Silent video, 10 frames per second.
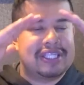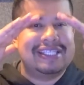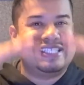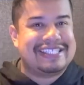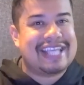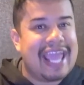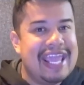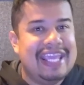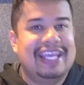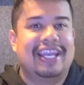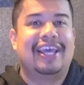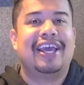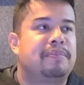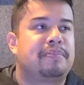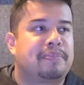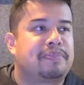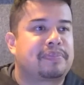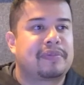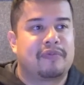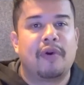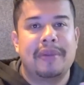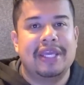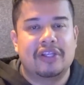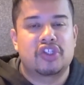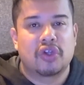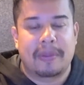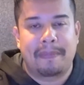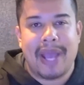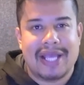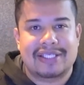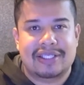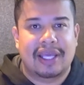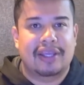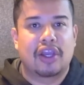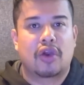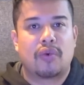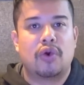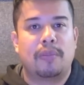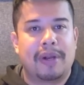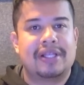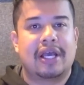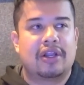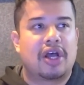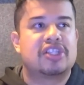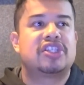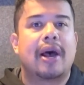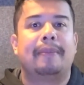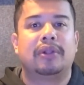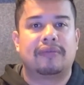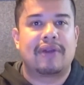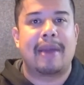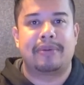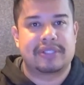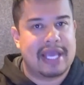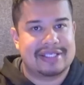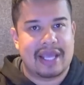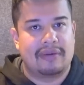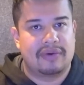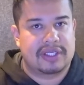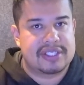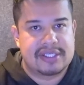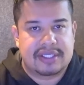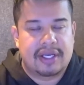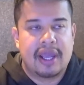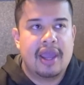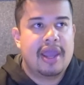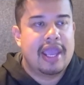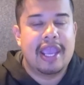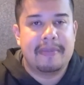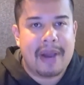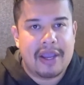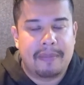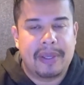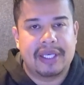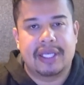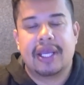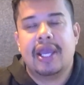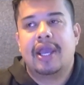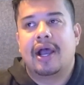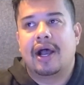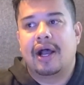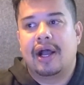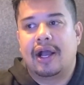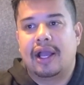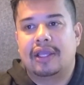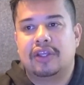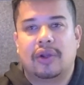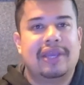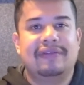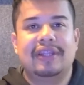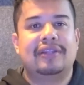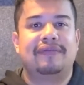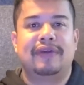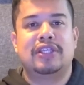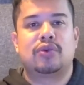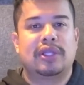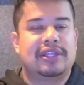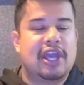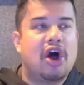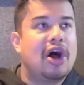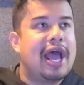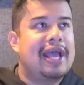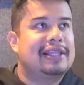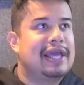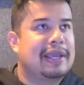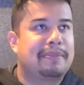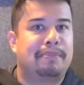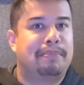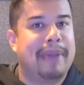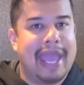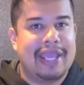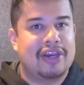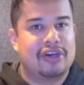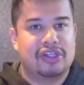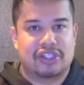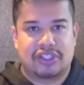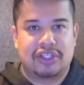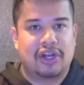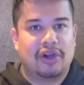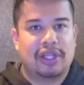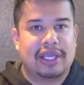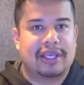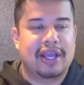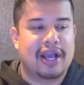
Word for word: insane. For me, they're still the best, like, group, ensemble of rappers that has ever existed, in my opinion. You know, even individually, they all had, like, bangers, you know, like